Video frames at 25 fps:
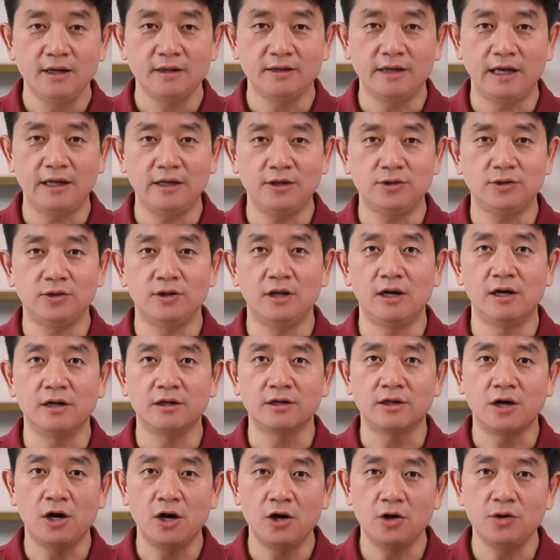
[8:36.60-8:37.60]
They need to
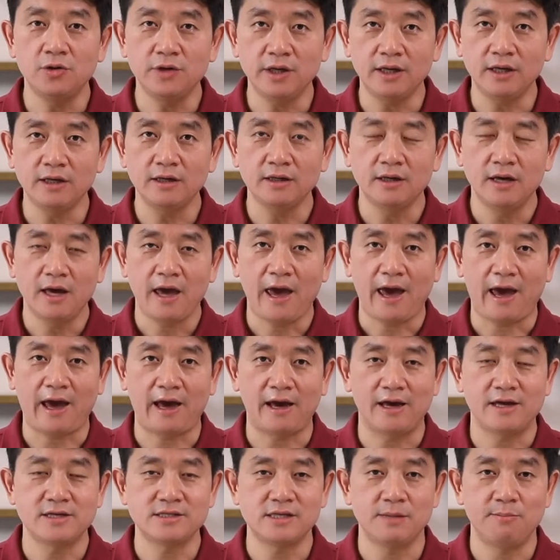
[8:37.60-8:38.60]
learn coding
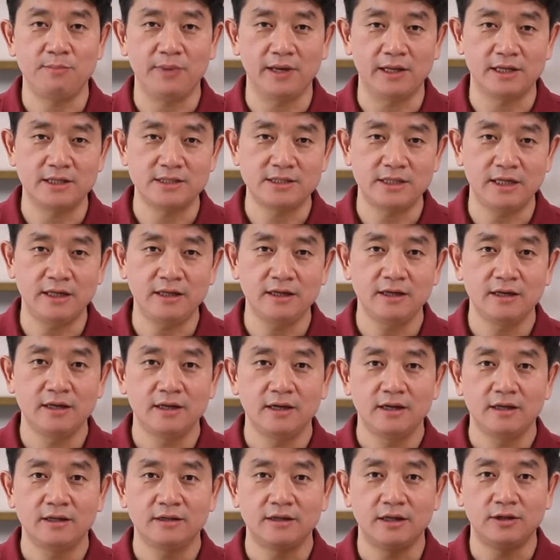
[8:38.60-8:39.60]
as ability.
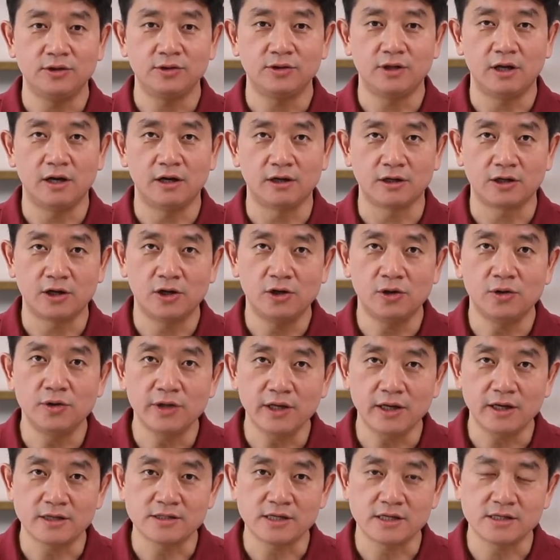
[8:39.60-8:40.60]
They need to learn
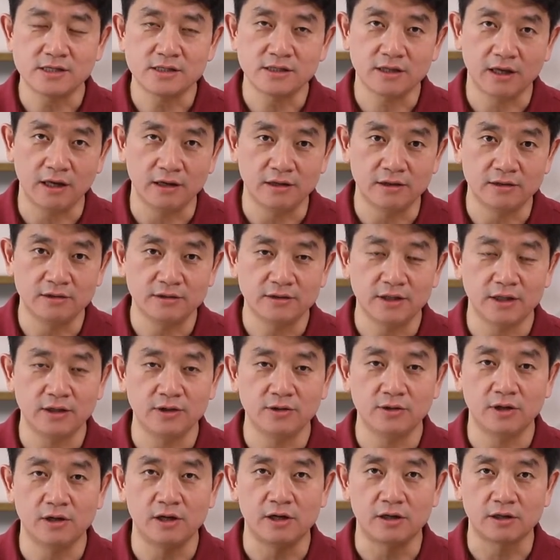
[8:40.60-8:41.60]
coding as a skill. They
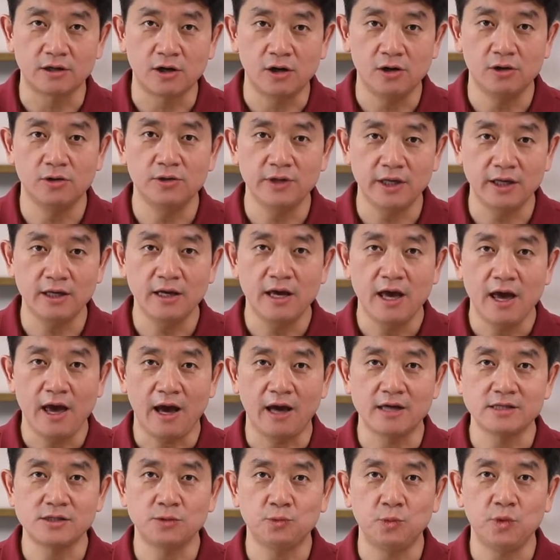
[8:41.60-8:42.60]
need to learn coding
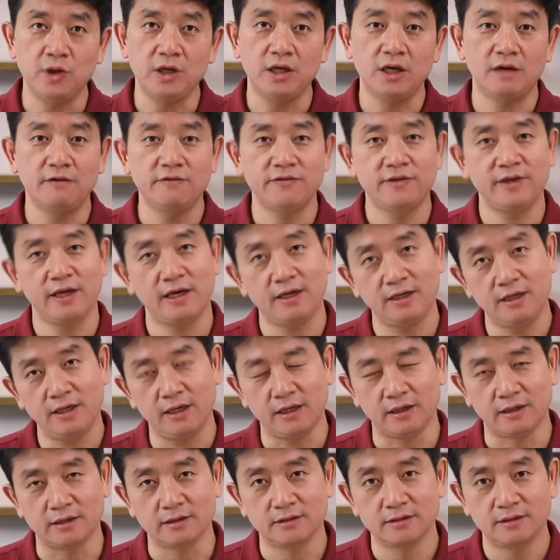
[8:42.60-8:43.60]
as a way of
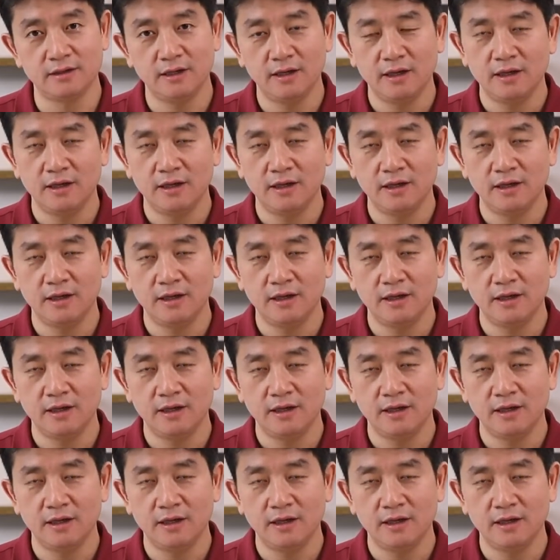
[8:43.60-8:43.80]
thinking.